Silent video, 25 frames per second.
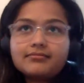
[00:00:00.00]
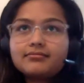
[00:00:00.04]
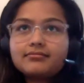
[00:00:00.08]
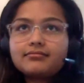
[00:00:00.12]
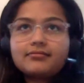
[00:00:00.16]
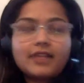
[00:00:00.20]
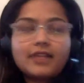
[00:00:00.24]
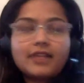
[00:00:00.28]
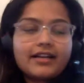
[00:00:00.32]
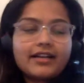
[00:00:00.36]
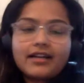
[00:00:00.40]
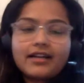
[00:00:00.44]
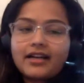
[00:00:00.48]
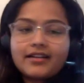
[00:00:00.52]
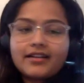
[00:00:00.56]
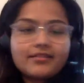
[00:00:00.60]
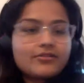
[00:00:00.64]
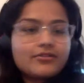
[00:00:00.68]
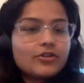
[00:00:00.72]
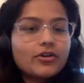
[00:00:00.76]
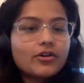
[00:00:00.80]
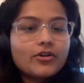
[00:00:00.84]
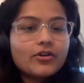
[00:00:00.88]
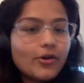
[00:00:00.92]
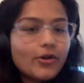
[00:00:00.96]
I
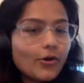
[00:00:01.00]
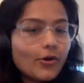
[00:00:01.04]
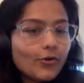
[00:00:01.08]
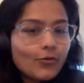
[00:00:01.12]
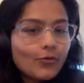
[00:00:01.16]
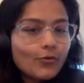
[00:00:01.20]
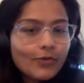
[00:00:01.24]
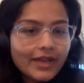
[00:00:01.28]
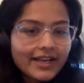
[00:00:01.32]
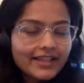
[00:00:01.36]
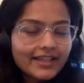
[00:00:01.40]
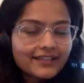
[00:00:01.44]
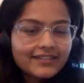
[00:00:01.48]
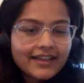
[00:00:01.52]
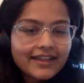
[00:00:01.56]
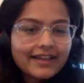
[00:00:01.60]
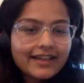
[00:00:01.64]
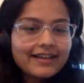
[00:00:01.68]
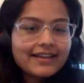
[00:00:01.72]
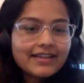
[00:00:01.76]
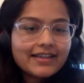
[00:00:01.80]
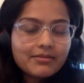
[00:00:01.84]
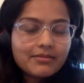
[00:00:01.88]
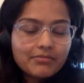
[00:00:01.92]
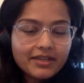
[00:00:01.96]
don't know when
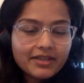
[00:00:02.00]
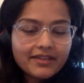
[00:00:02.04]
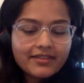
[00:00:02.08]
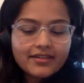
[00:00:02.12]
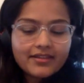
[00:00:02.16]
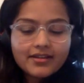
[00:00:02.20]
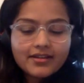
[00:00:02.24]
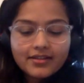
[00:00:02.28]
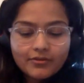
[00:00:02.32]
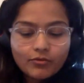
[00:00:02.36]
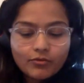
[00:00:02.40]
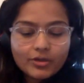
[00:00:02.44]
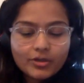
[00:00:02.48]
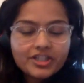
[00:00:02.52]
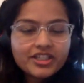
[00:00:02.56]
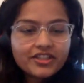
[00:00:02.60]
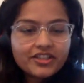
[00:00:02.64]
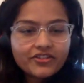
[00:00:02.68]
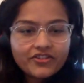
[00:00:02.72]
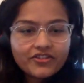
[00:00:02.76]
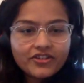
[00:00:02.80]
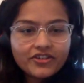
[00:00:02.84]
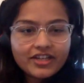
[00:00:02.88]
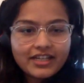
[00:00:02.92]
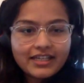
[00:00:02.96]
exactly, but the version
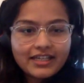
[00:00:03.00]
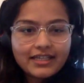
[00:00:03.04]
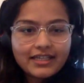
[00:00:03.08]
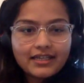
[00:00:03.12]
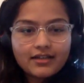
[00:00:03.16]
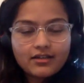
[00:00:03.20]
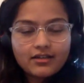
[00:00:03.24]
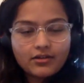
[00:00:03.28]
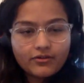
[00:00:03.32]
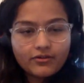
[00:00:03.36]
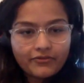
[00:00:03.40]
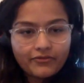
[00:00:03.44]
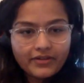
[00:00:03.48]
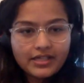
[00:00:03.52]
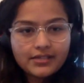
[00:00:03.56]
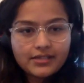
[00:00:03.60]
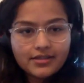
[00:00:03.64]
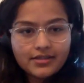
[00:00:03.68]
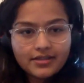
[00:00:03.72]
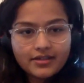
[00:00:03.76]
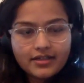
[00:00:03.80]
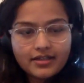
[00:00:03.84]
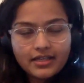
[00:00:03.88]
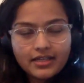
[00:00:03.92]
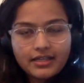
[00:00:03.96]
3 of
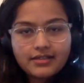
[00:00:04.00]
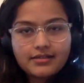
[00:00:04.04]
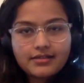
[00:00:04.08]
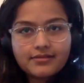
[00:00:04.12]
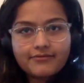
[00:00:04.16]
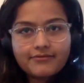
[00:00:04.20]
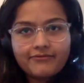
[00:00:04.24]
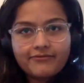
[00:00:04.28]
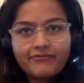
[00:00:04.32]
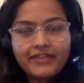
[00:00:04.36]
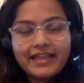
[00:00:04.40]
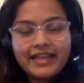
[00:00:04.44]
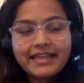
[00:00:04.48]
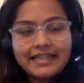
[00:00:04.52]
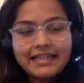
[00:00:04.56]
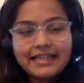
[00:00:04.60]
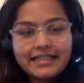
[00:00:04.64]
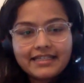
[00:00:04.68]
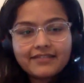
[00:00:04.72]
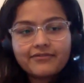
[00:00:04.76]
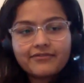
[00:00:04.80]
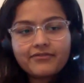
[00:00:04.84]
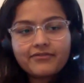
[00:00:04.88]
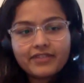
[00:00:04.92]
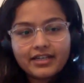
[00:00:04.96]
Phaser is very
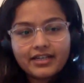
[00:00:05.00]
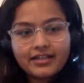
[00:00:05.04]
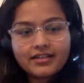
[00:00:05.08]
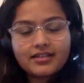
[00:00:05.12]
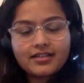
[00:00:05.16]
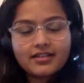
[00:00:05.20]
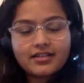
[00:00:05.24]
different